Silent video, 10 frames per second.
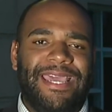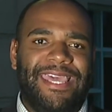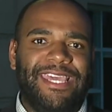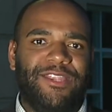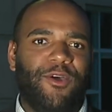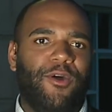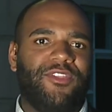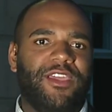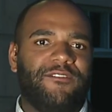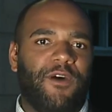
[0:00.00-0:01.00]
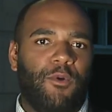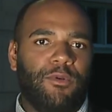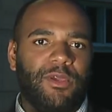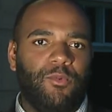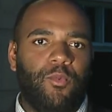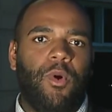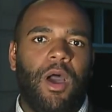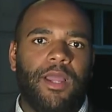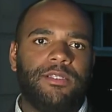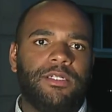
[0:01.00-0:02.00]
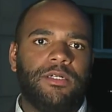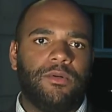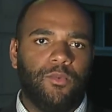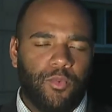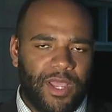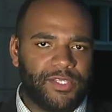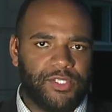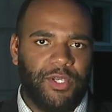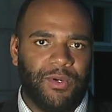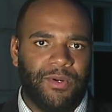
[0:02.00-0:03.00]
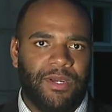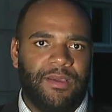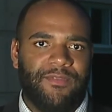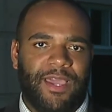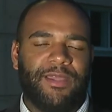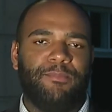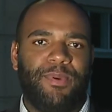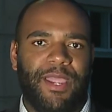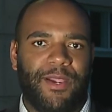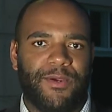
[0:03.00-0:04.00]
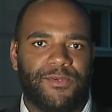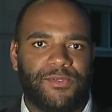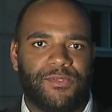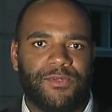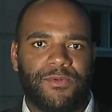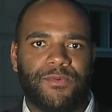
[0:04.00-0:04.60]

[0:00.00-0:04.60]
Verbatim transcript: he can th think of only one rescue that compares.